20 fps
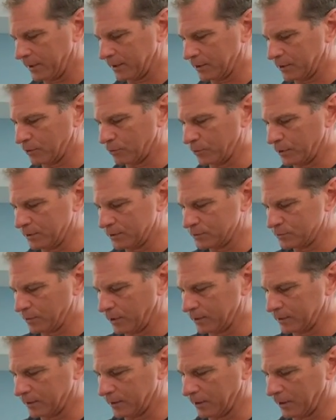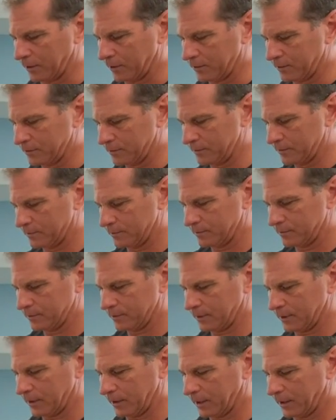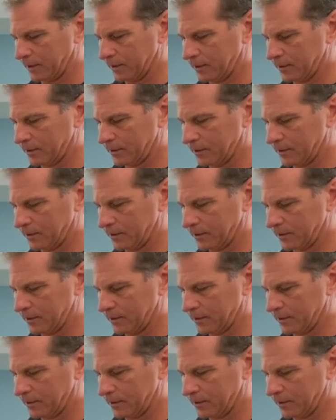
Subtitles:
grease right there that I